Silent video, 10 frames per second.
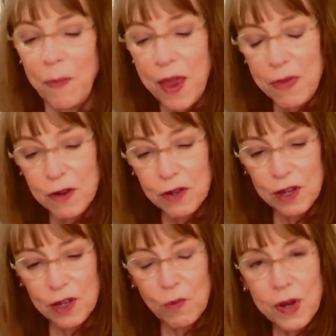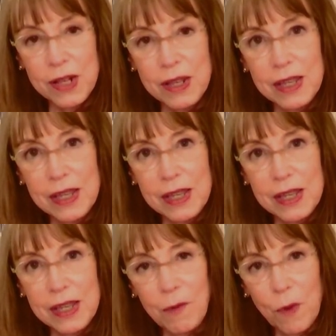And there's this one
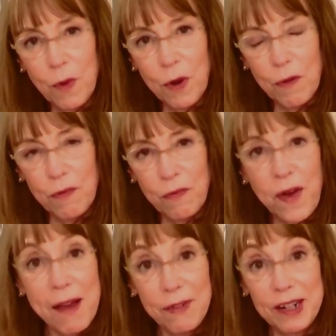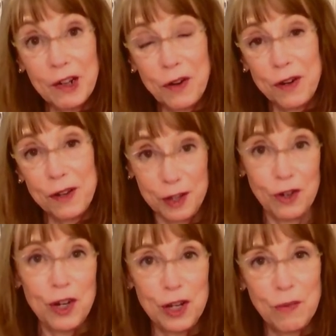scene where five little girls, and
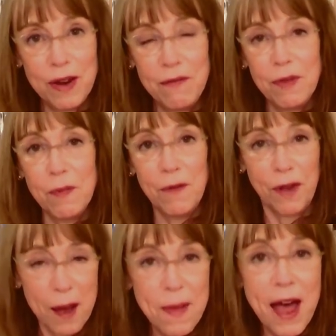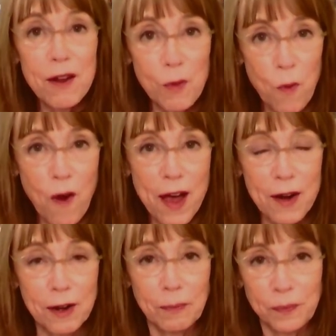she's one of them, have come out of the
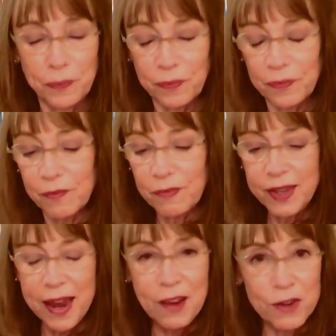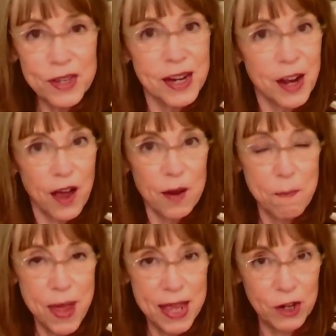water and they're sitting on a
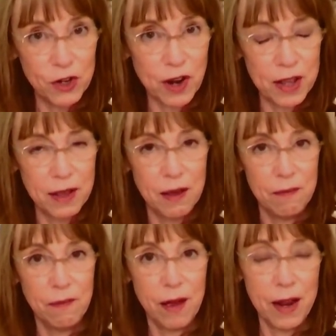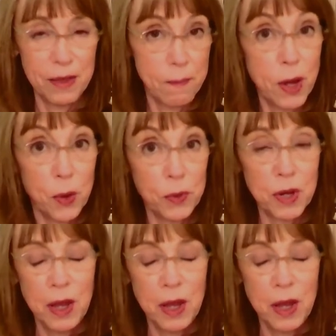bench on the on the boat.